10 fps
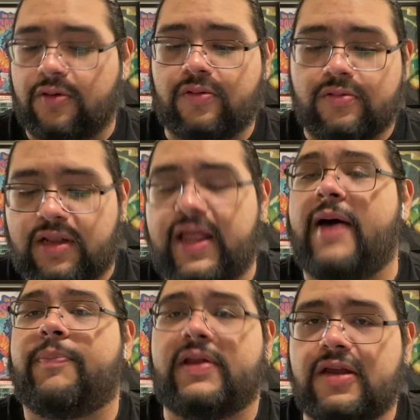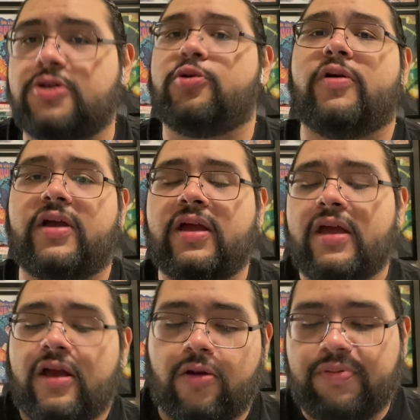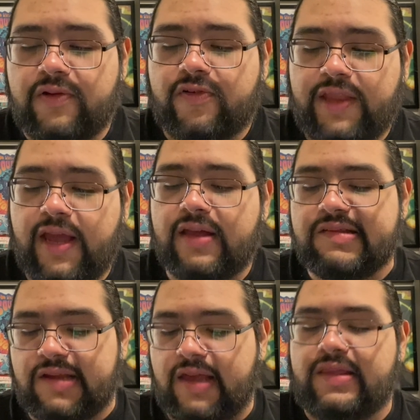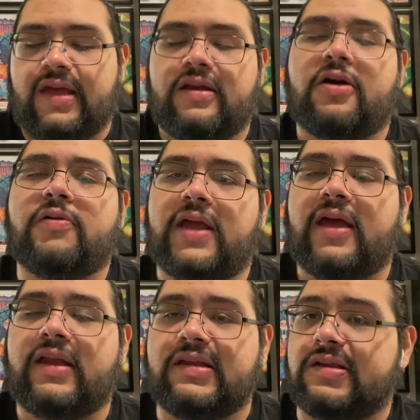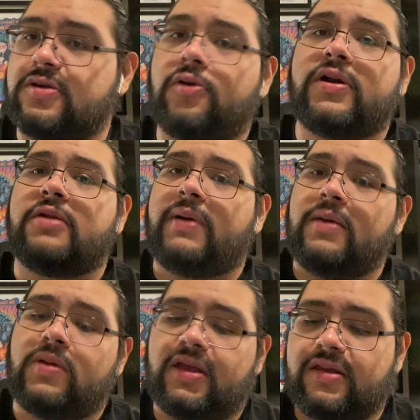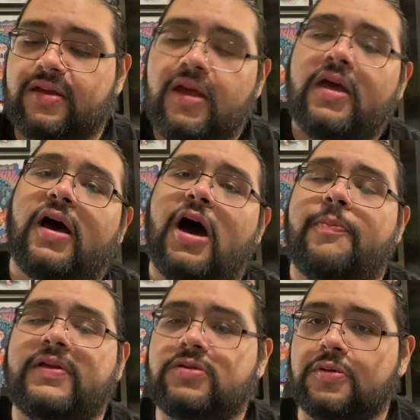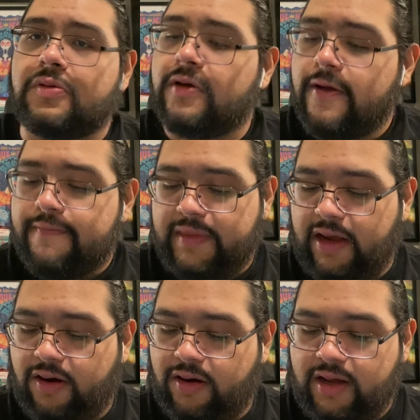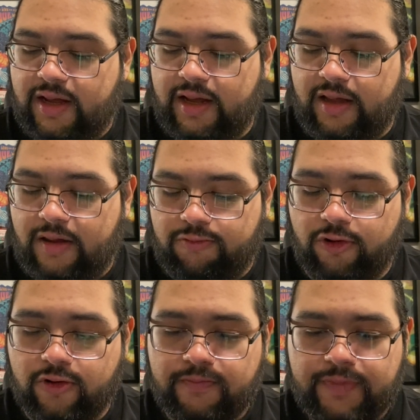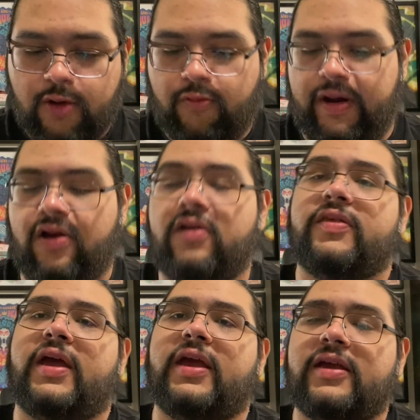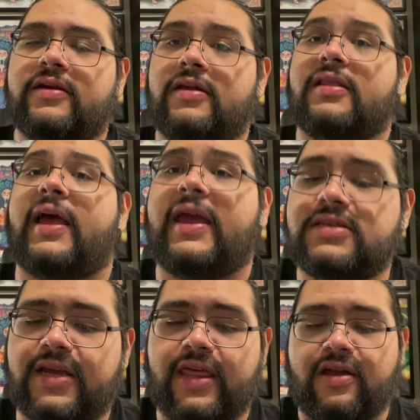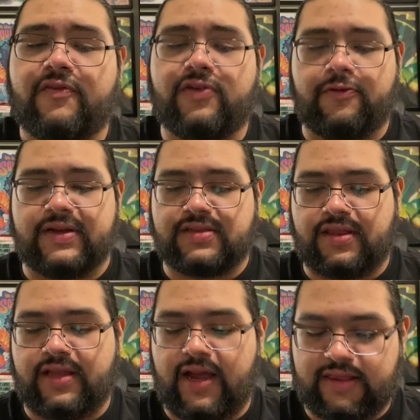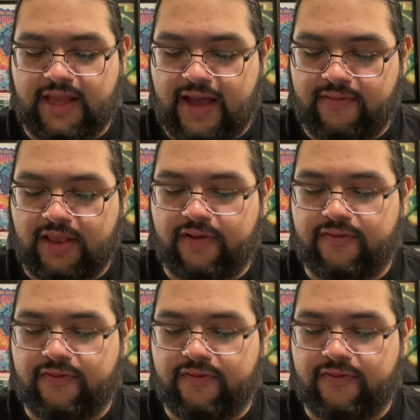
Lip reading: clap and enjoy her beautiful dance, and then Conan is escorted by Bêlit up into their room, where they lay together for the rest of the night. They have a lot of